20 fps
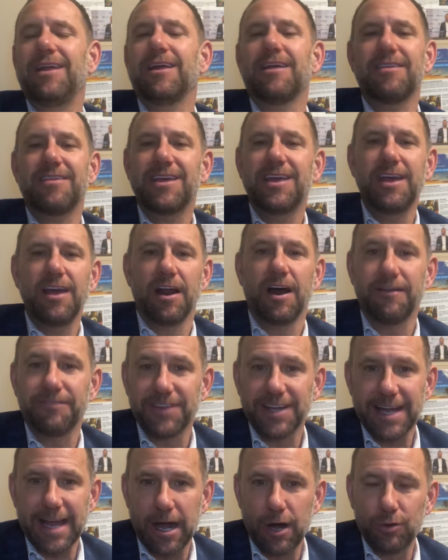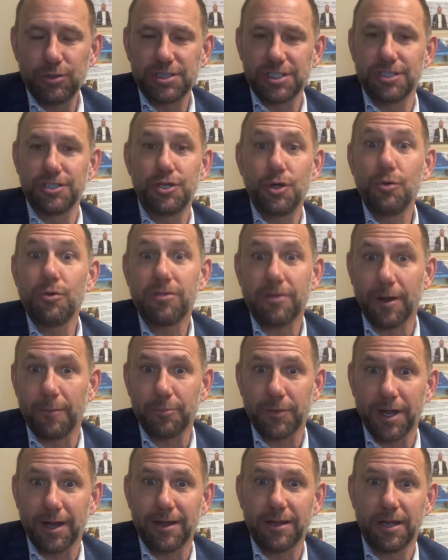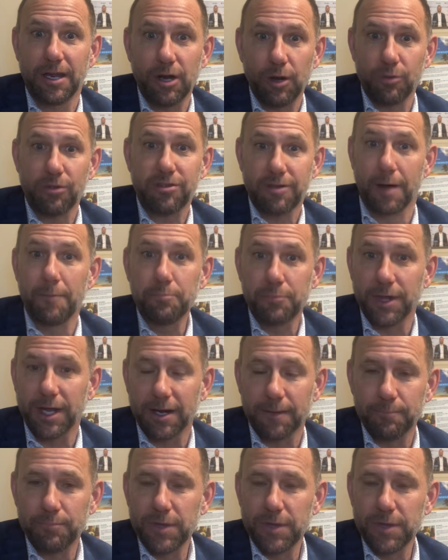let's get off the couch and do something, something,